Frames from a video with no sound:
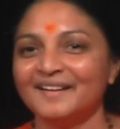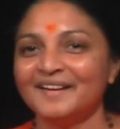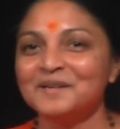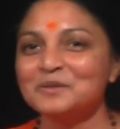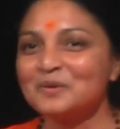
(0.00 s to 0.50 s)

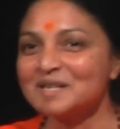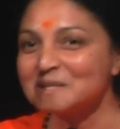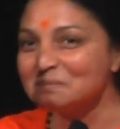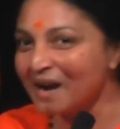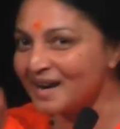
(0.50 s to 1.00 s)
it is only
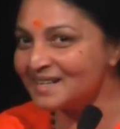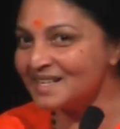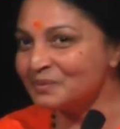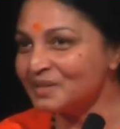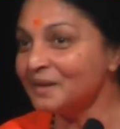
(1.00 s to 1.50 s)

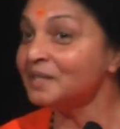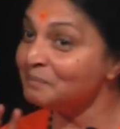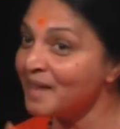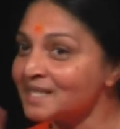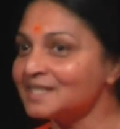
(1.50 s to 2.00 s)
smartness which and he
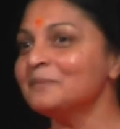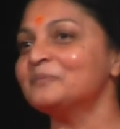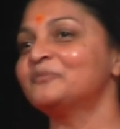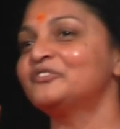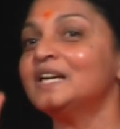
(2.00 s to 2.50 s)
makes
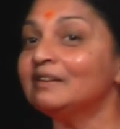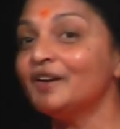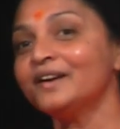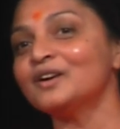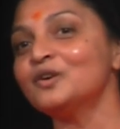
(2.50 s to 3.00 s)
him feel
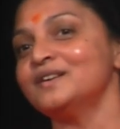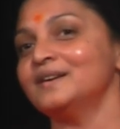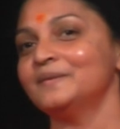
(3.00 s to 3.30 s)
very good.